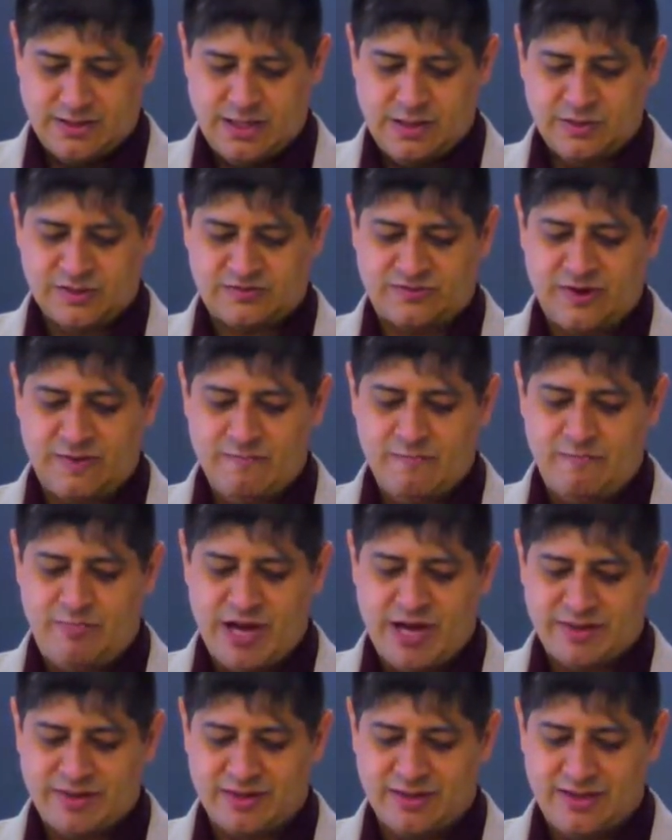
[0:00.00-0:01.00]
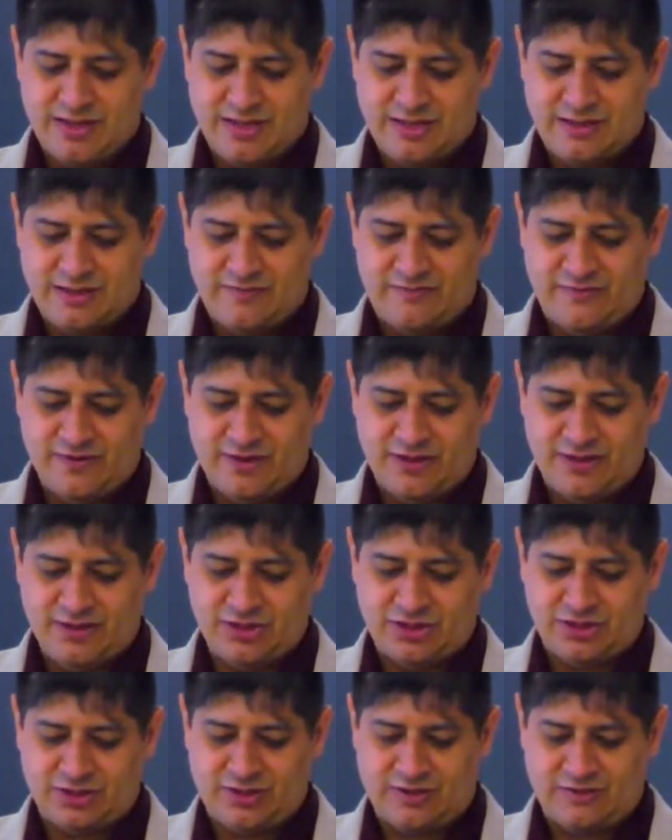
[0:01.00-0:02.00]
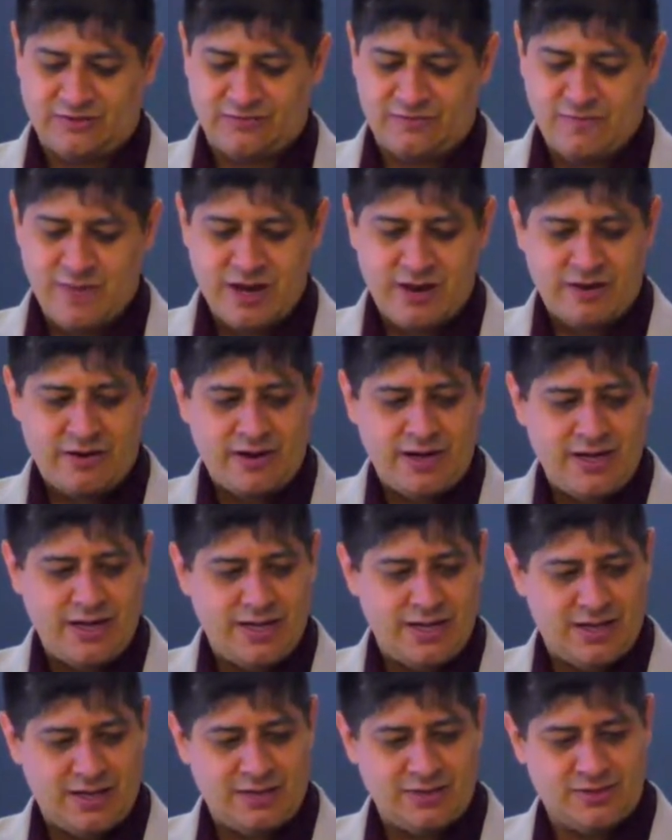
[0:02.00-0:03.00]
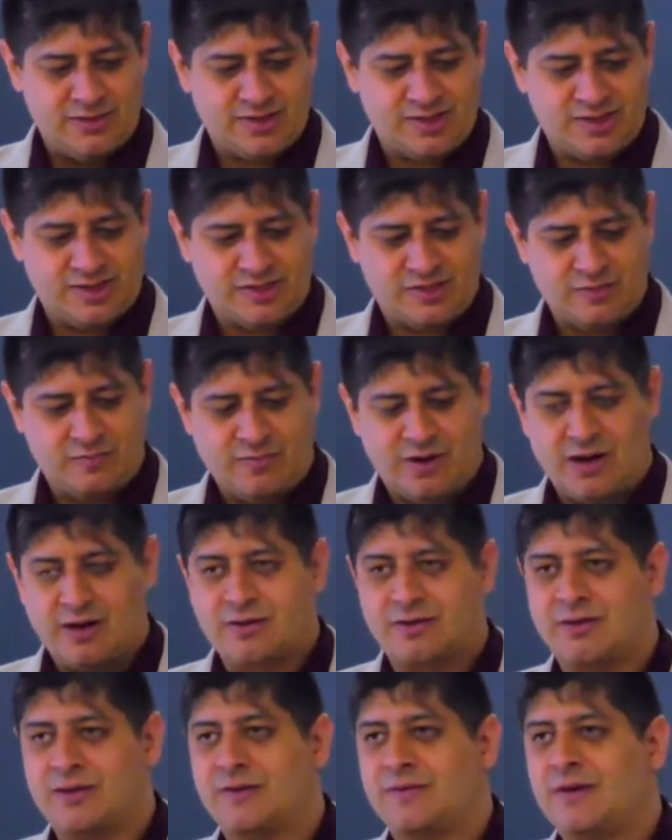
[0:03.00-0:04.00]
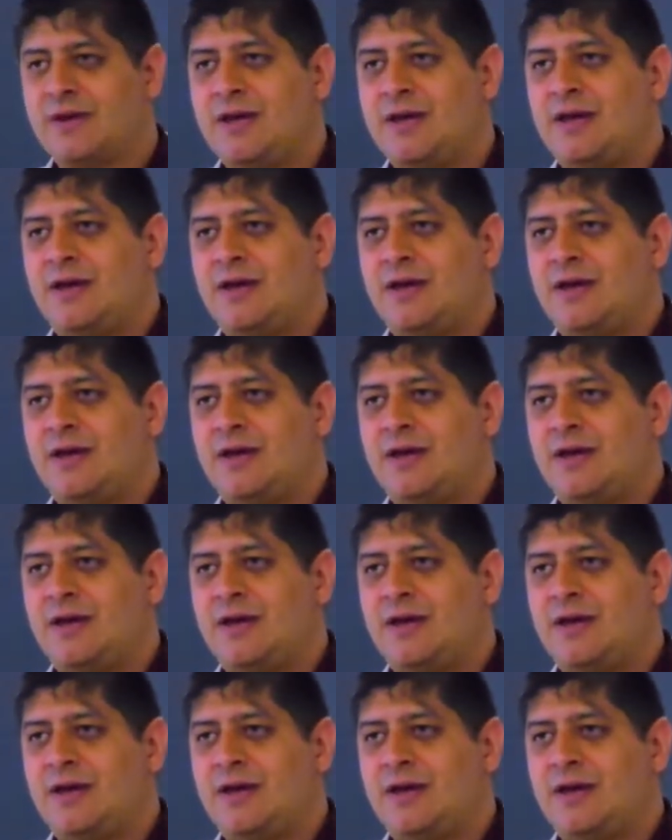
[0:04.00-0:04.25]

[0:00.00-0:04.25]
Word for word: He was from Bethany, the village of Mary and her sister Martha.